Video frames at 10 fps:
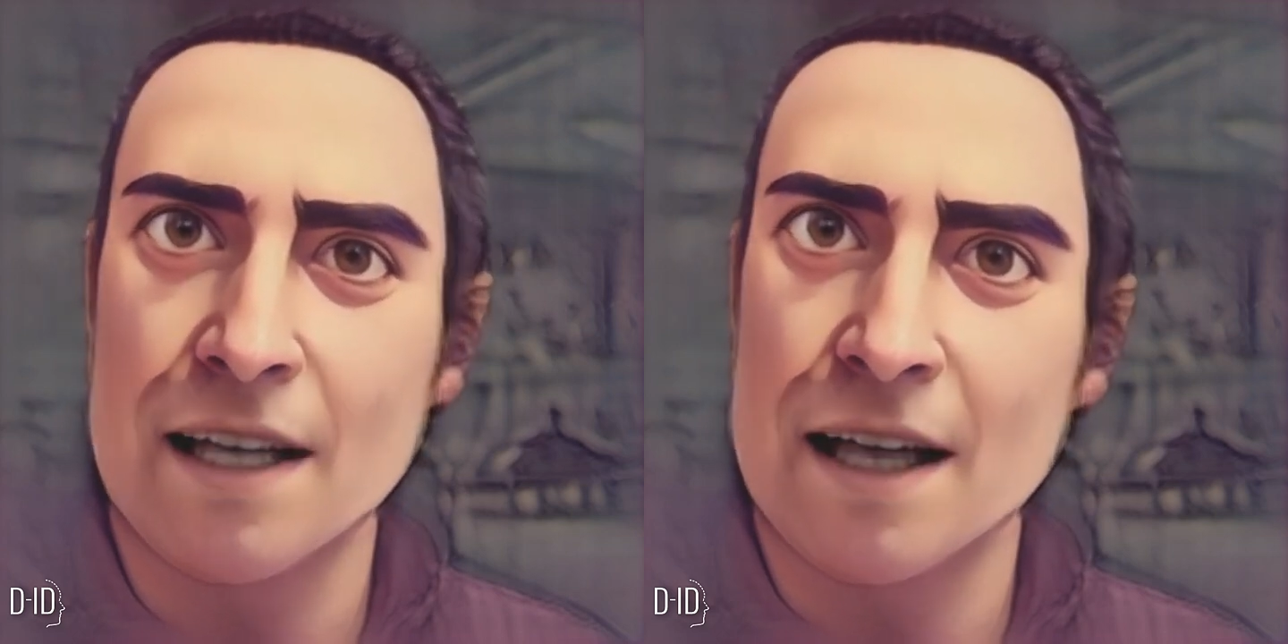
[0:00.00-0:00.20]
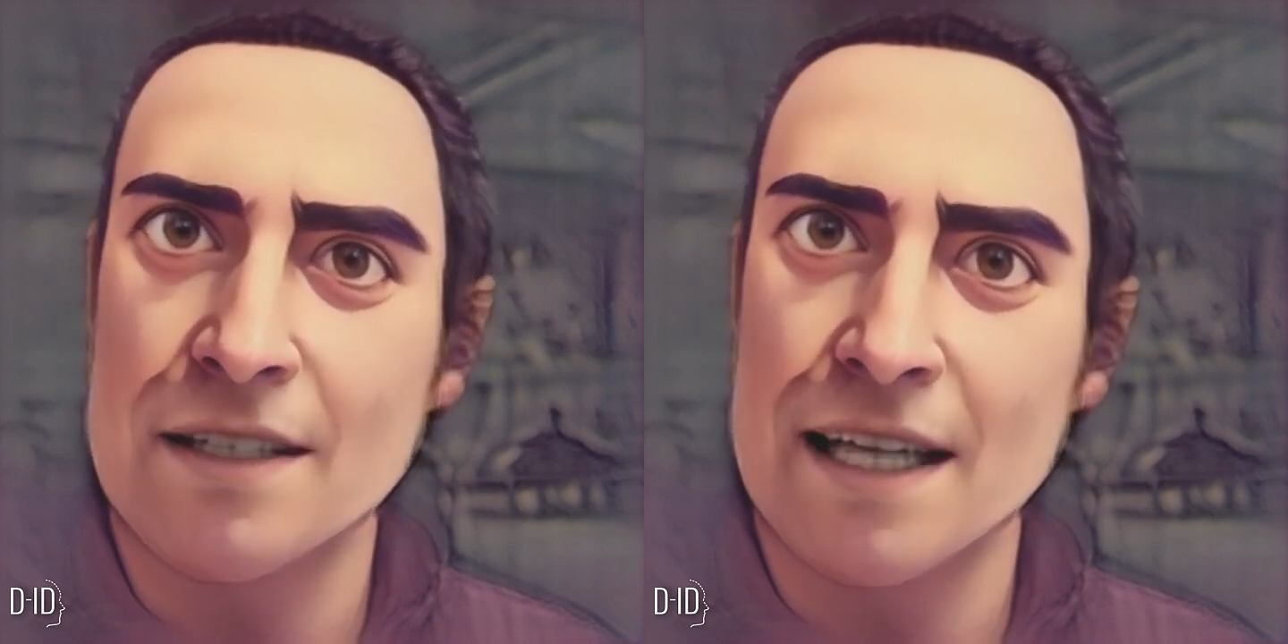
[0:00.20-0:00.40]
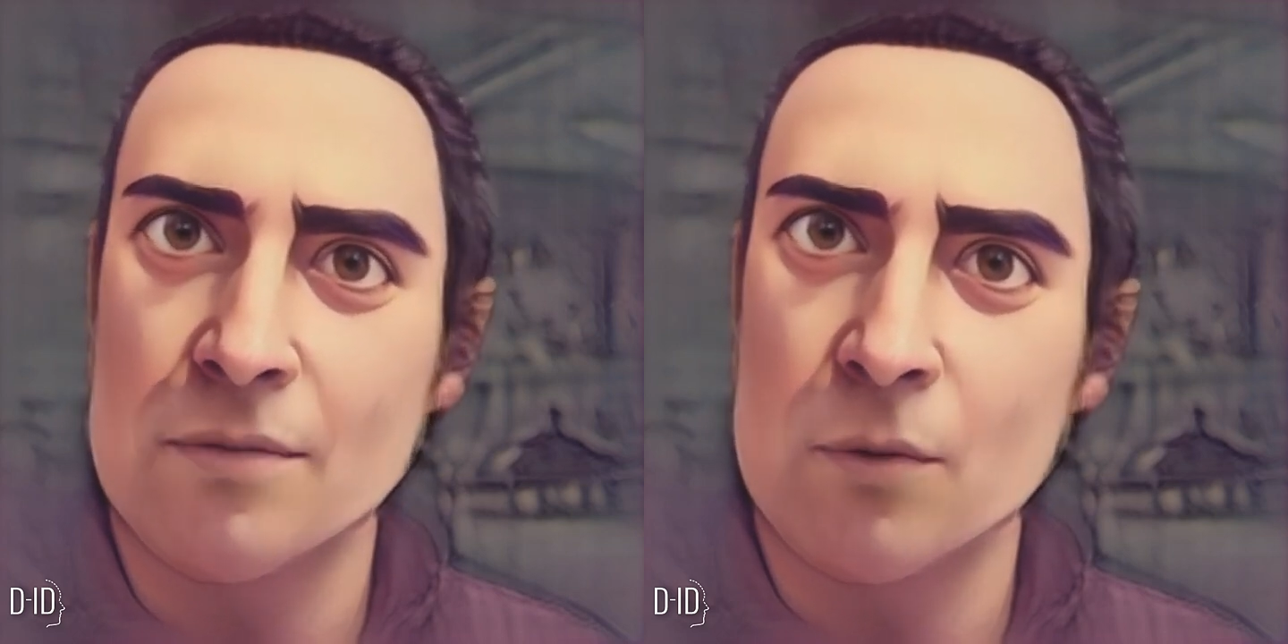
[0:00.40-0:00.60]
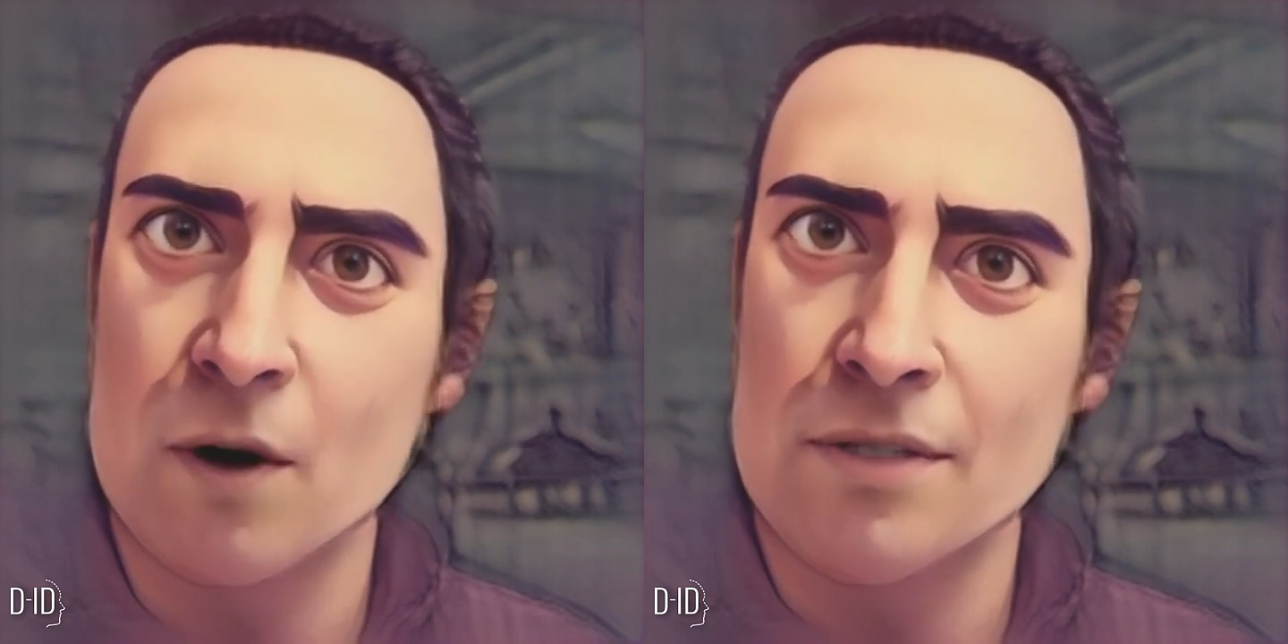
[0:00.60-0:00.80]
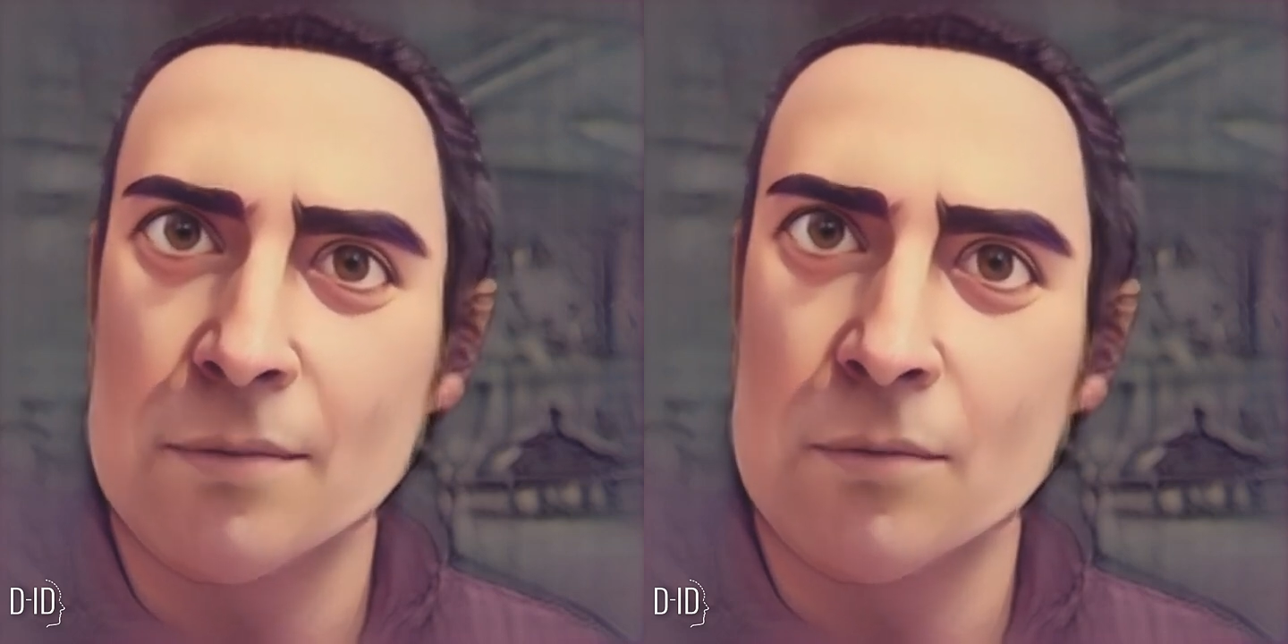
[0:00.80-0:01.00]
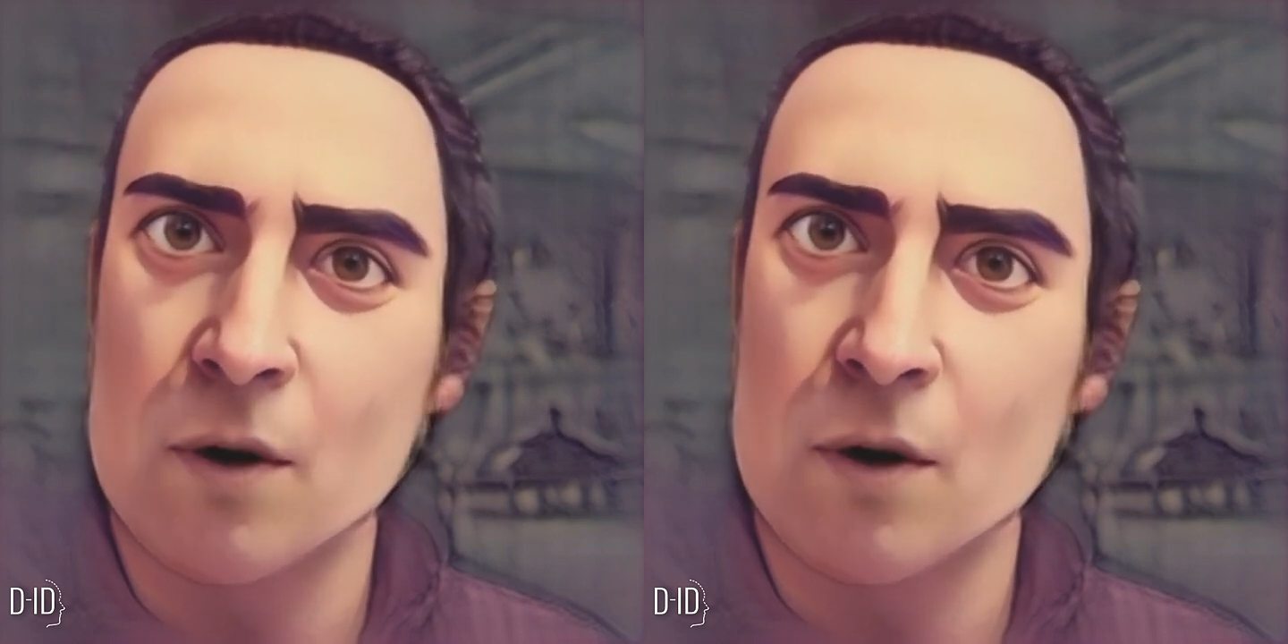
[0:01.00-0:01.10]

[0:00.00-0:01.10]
that'll leave you wanting